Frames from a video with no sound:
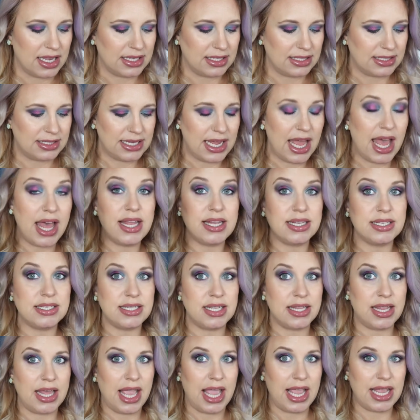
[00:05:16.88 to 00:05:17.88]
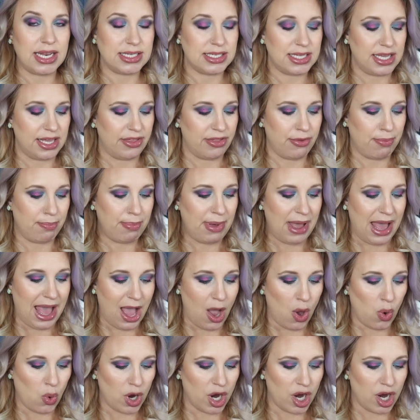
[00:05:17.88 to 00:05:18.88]
10 to the 18th
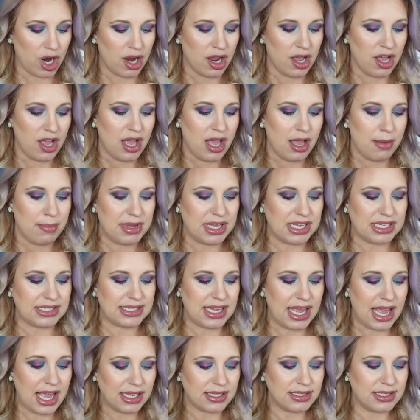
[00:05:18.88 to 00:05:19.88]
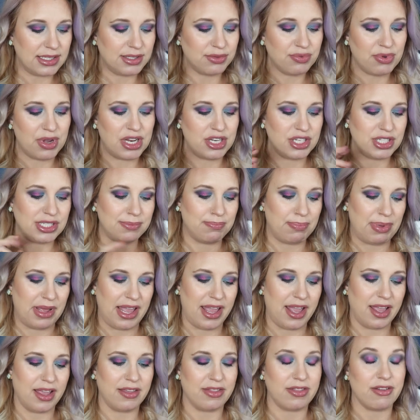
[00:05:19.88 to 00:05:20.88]
power because Exa's range is
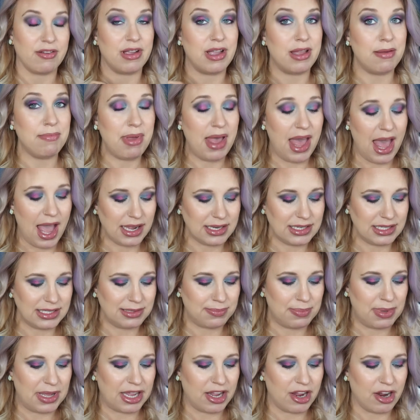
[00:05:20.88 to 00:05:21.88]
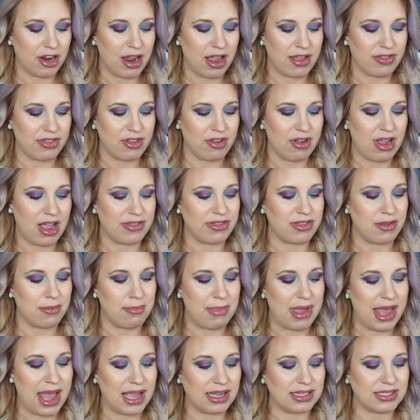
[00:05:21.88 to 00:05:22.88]
big, their impact is bigger, and they're at the
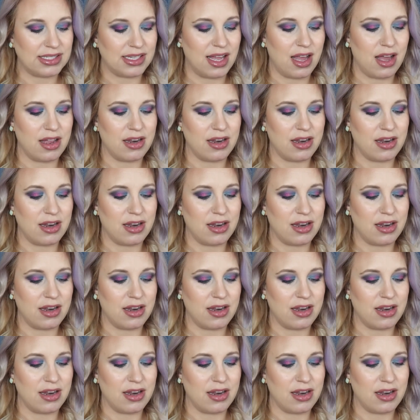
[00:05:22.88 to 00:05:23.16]
max on